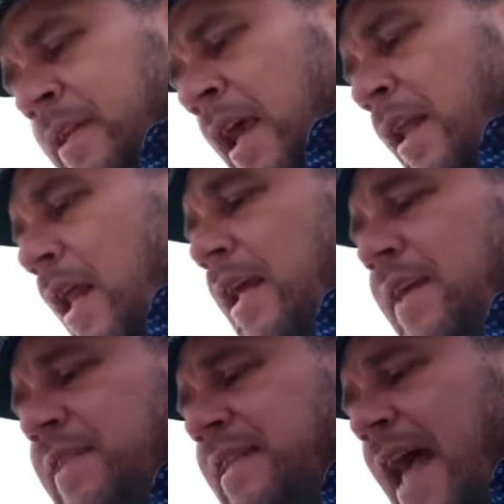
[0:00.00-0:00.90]
And then he
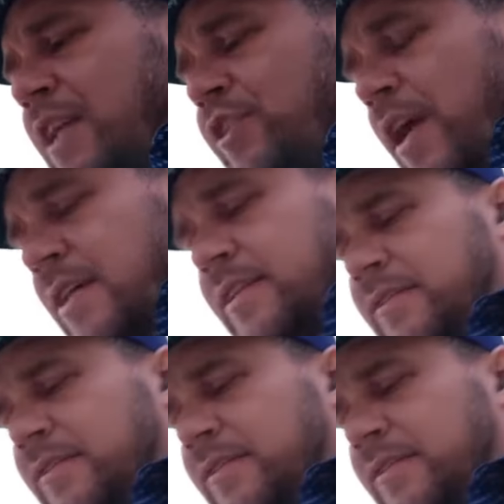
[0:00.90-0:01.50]
gives his address.